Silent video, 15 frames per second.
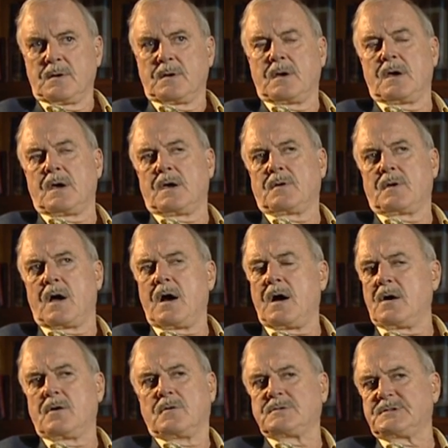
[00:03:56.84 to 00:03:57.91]
And
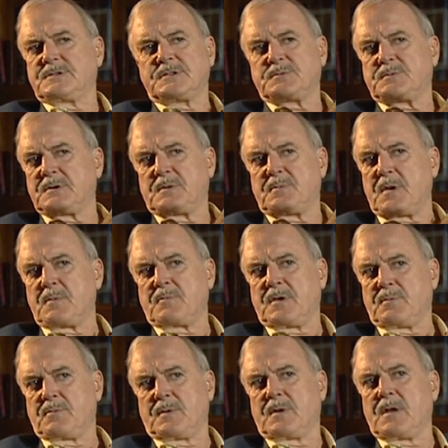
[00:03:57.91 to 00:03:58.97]
I always just wanted to make
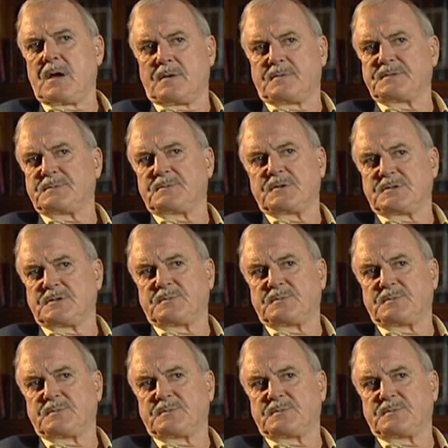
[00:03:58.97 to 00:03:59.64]
people laugh as much as